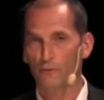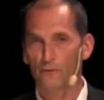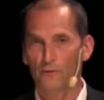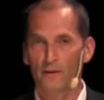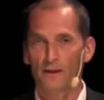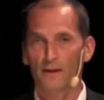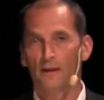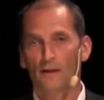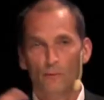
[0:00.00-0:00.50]
would
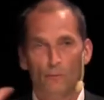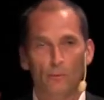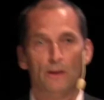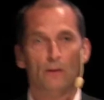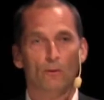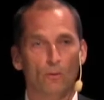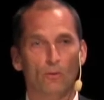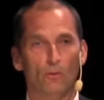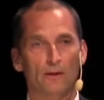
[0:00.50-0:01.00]
say
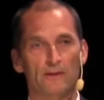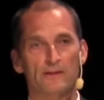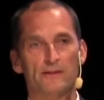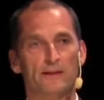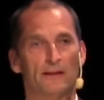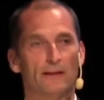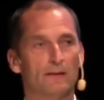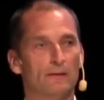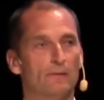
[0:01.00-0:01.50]
we all as
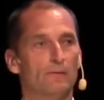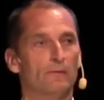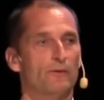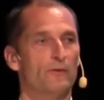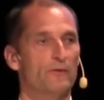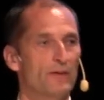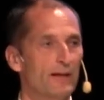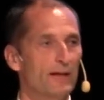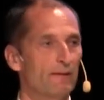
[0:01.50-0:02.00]

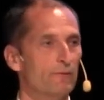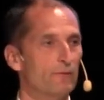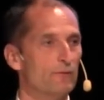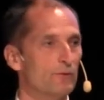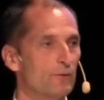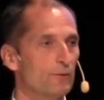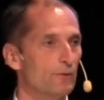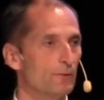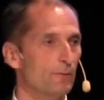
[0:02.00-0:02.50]
stakeholders have
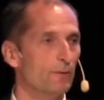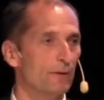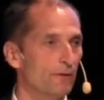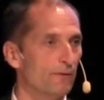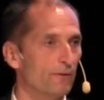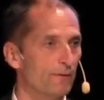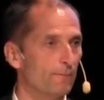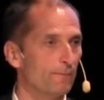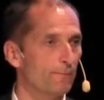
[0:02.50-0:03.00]
to do
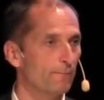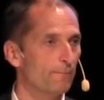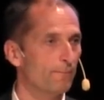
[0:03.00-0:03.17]
this.